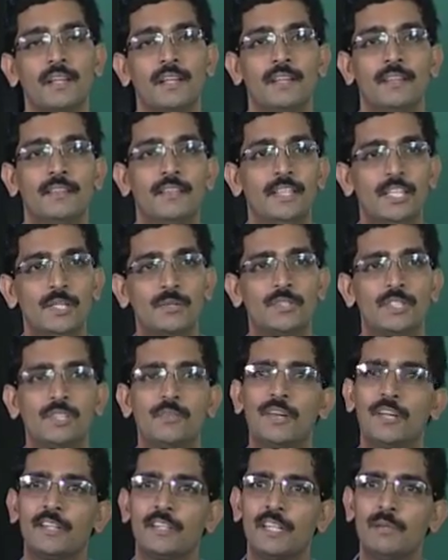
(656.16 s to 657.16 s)
Then you would say,
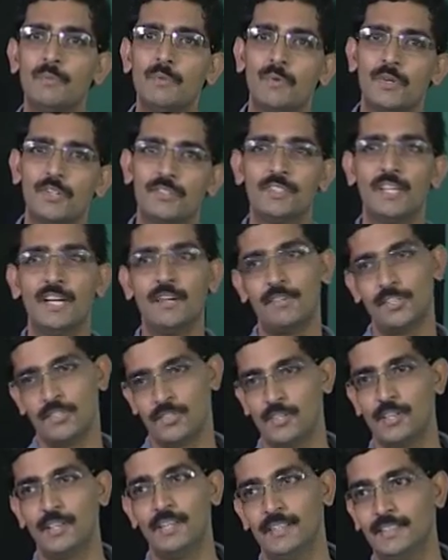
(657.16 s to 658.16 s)
okay, tell me what is the average
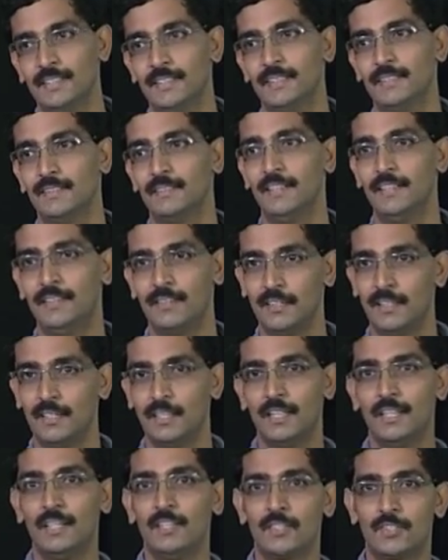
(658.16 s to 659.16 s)
delay, right.
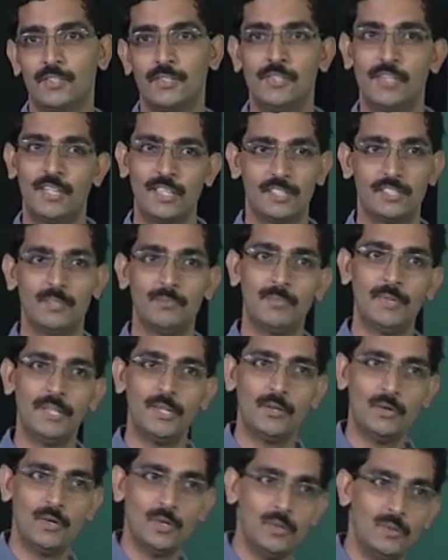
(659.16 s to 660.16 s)
So you can simply
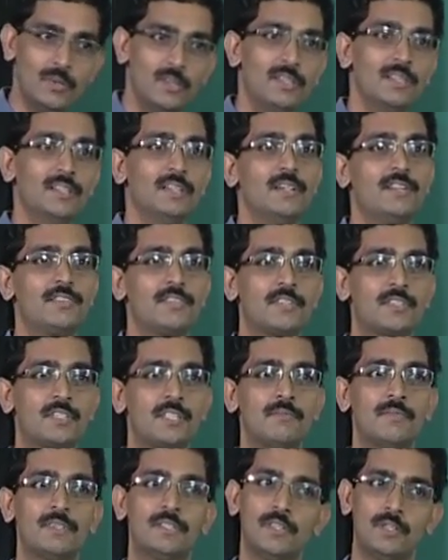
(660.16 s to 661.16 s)
go to a
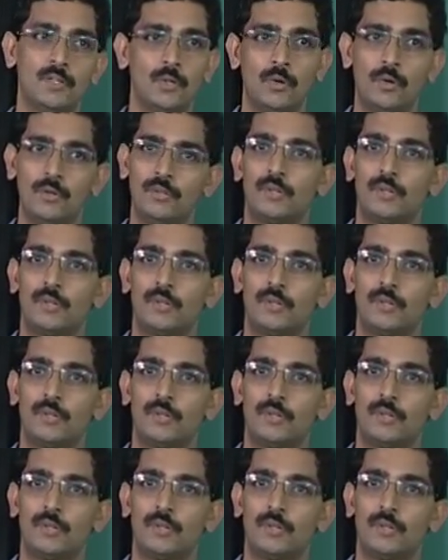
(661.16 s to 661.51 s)
system with a known